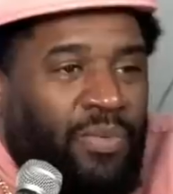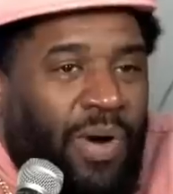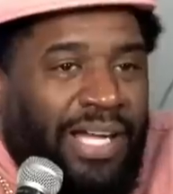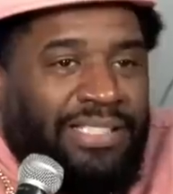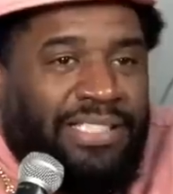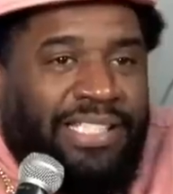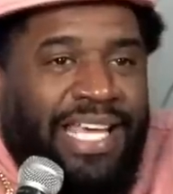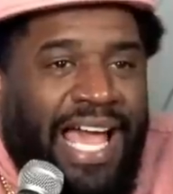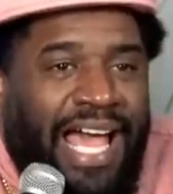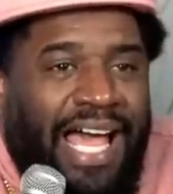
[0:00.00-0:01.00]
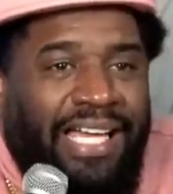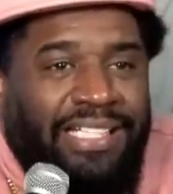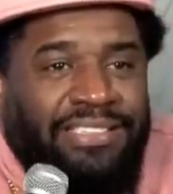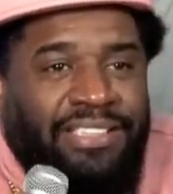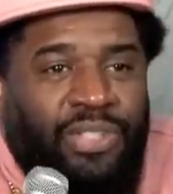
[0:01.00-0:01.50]
yeah. probably watched
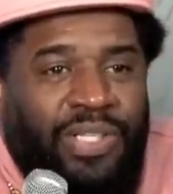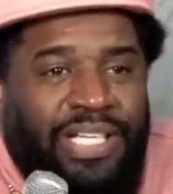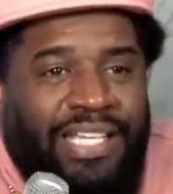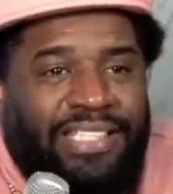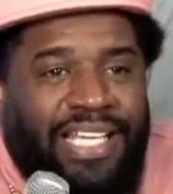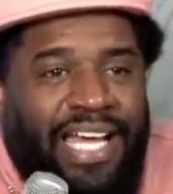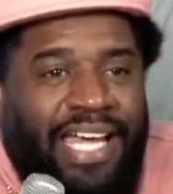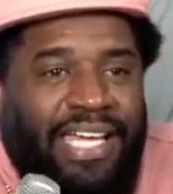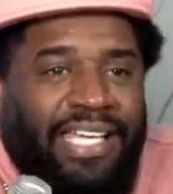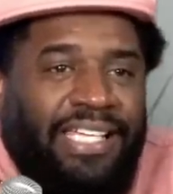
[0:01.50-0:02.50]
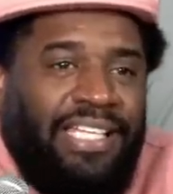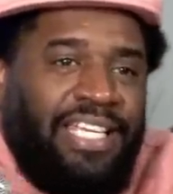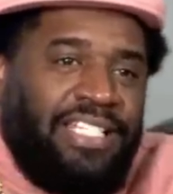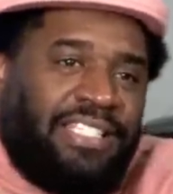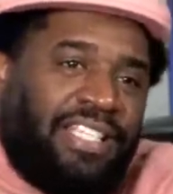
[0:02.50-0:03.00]
Guy doing their
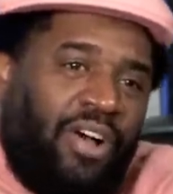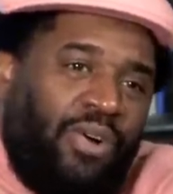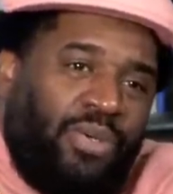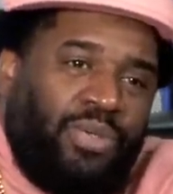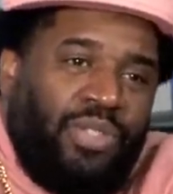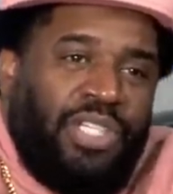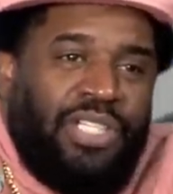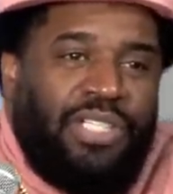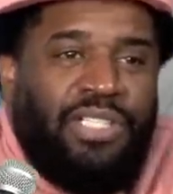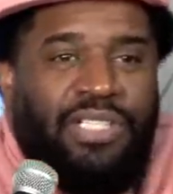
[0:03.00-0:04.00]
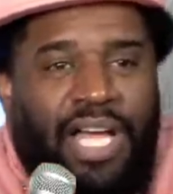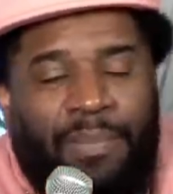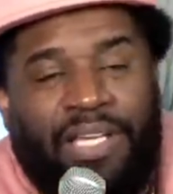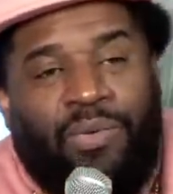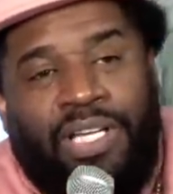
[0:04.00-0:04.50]
thing, and he Hell stole. Yeah.
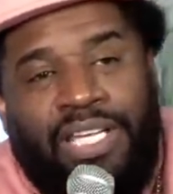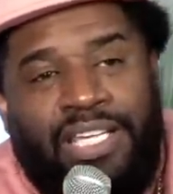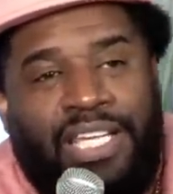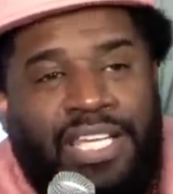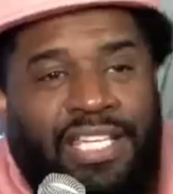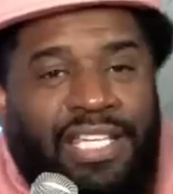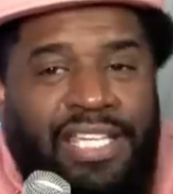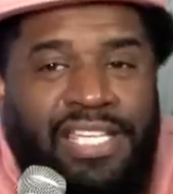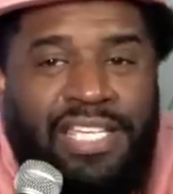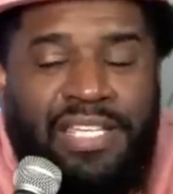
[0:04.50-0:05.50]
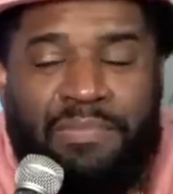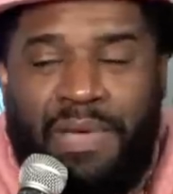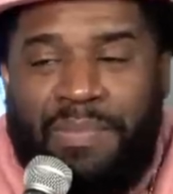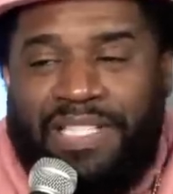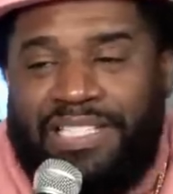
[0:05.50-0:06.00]
I mean, well, he he he
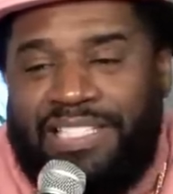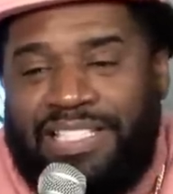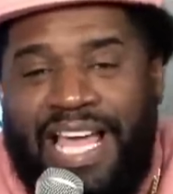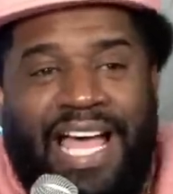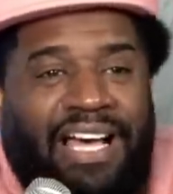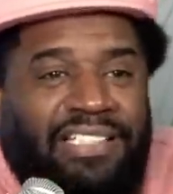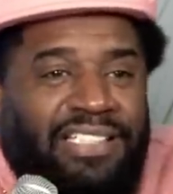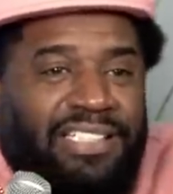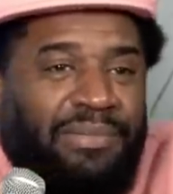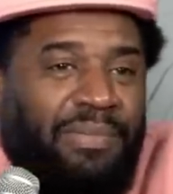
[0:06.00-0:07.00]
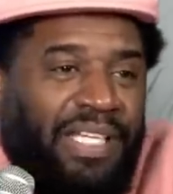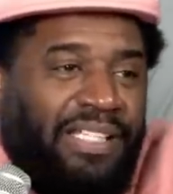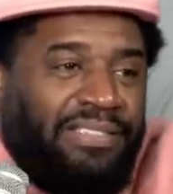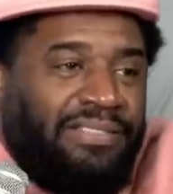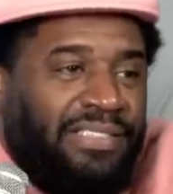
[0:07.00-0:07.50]
he mimicked the style a little
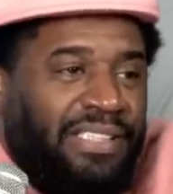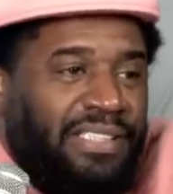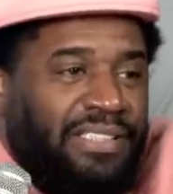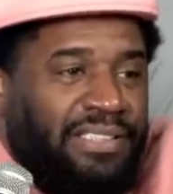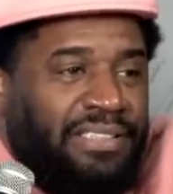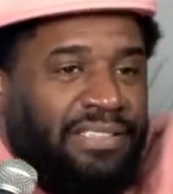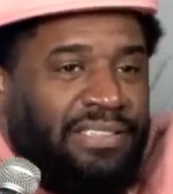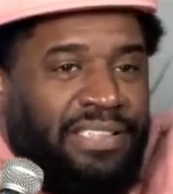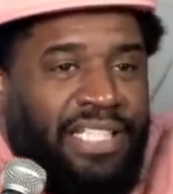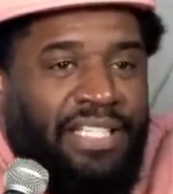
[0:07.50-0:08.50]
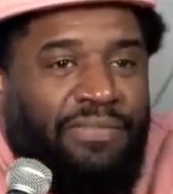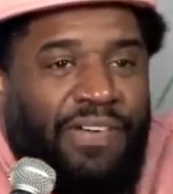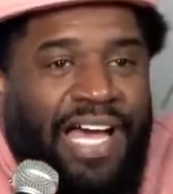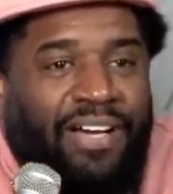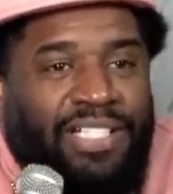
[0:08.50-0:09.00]
bit.
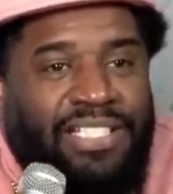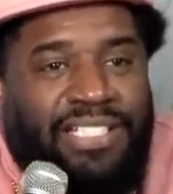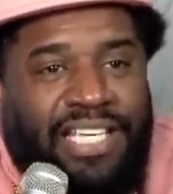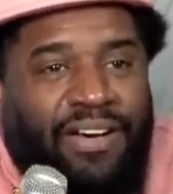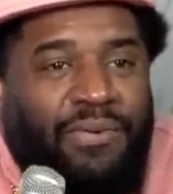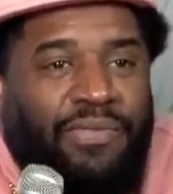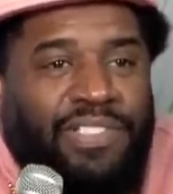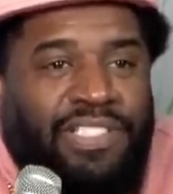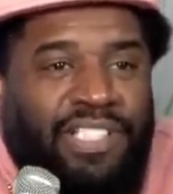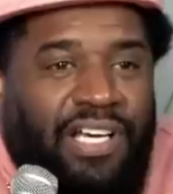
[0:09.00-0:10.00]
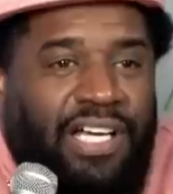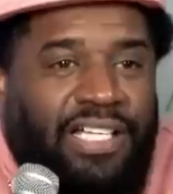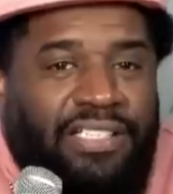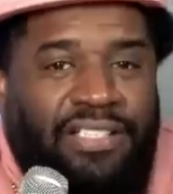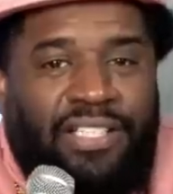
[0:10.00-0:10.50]
Then he mm. found mm-hmm. himself and
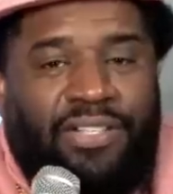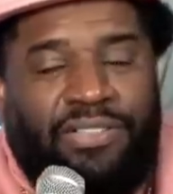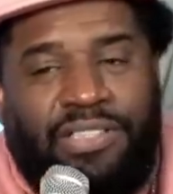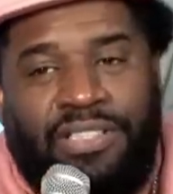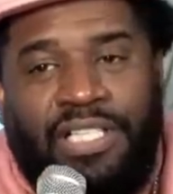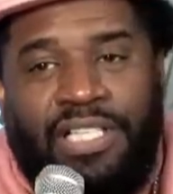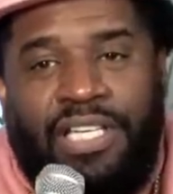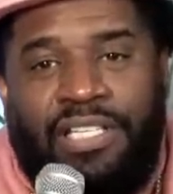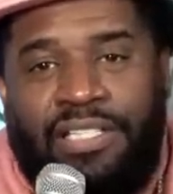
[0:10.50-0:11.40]
started, you know.